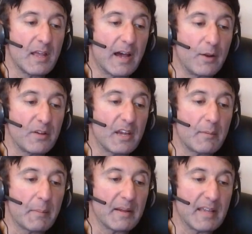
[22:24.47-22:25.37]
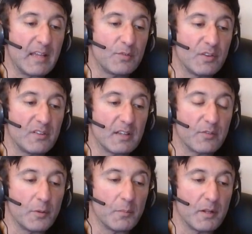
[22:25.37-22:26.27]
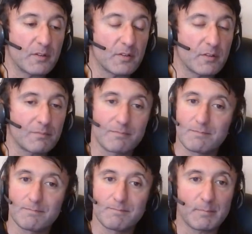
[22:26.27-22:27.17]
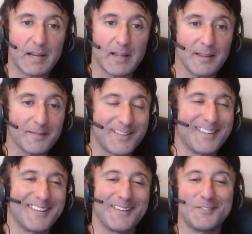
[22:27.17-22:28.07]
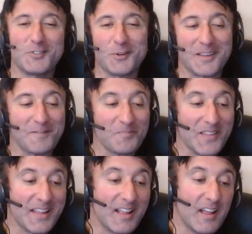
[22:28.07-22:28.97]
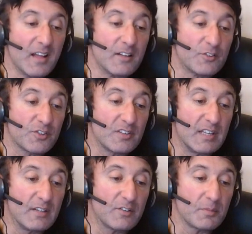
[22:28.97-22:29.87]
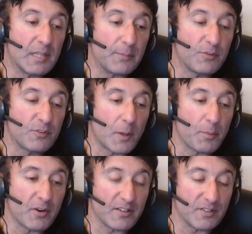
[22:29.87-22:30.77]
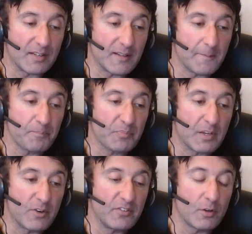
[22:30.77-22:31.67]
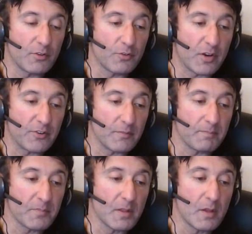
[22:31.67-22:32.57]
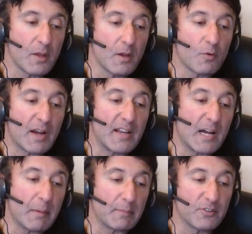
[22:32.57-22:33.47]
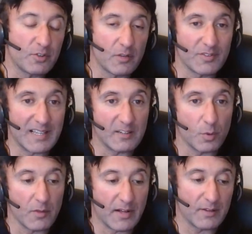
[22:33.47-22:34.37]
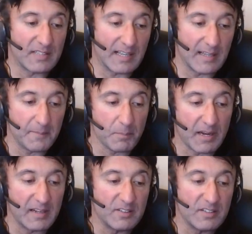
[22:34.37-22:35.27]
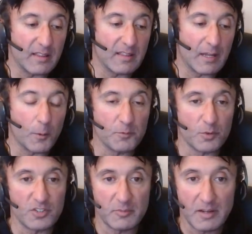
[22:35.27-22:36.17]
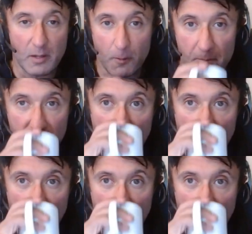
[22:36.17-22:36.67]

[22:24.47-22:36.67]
I don't care about my gains for these next few months. Bad idea. Joking. Just need some tips to stop procrastinating, increasing concentration. Right now, I'm able to study for 10 to 12 hours daily, but I need to get that up to achieve my goal.